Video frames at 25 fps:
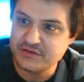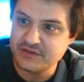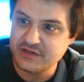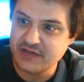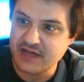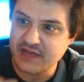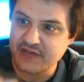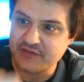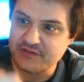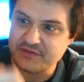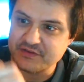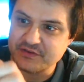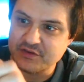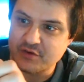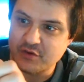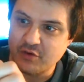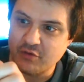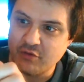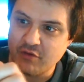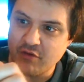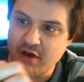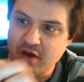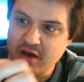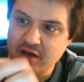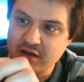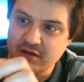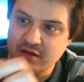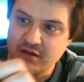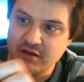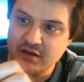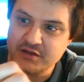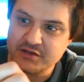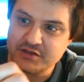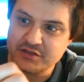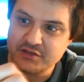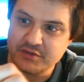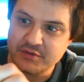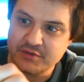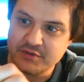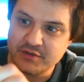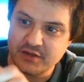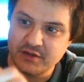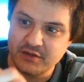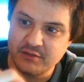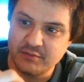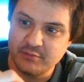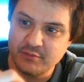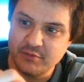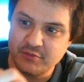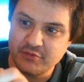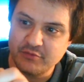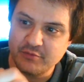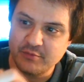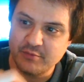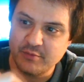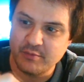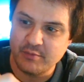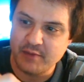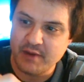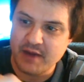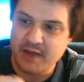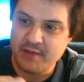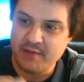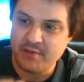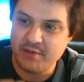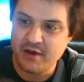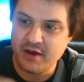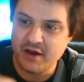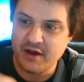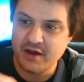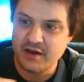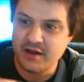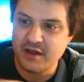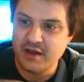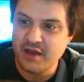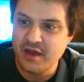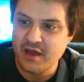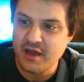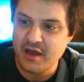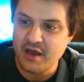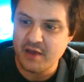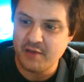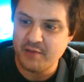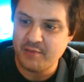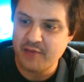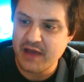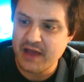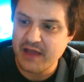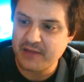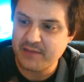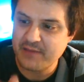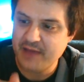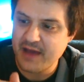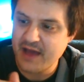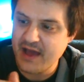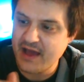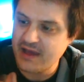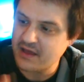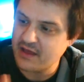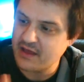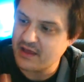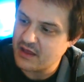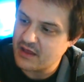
you got this cool rocket launcher with a movable bipod, a backpack,